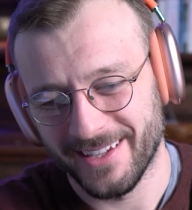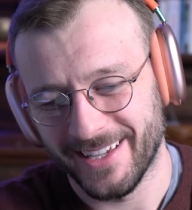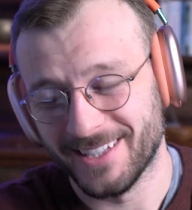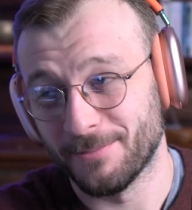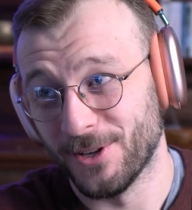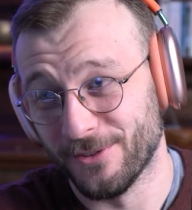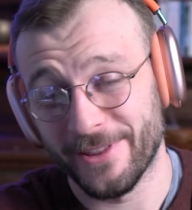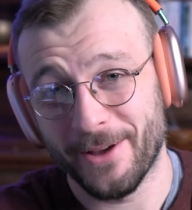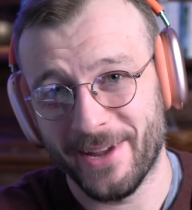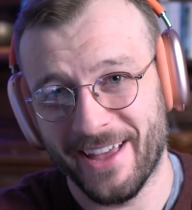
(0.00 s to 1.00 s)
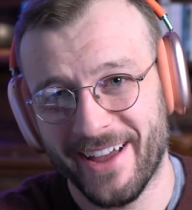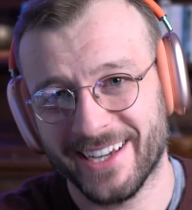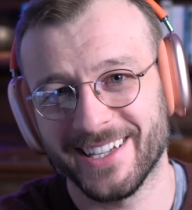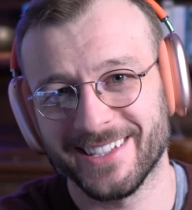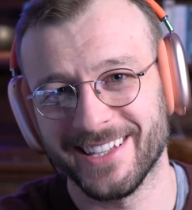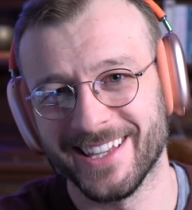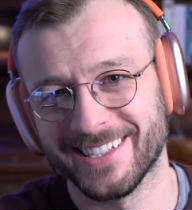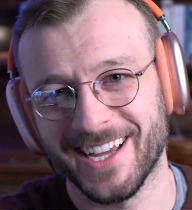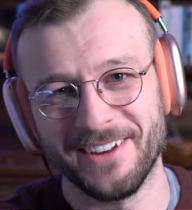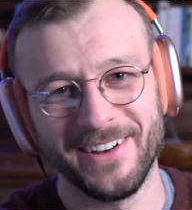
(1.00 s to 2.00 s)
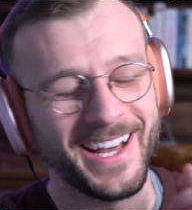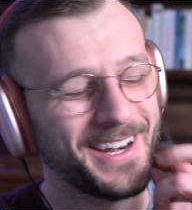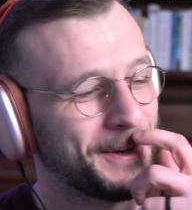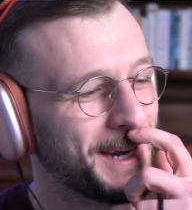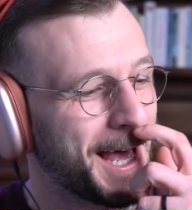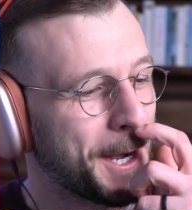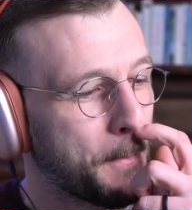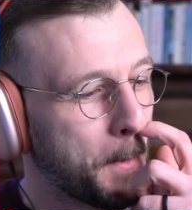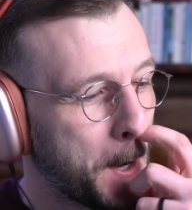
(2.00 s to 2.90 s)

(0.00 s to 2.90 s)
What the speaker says: It's beautiful that we have access to this kind of art online.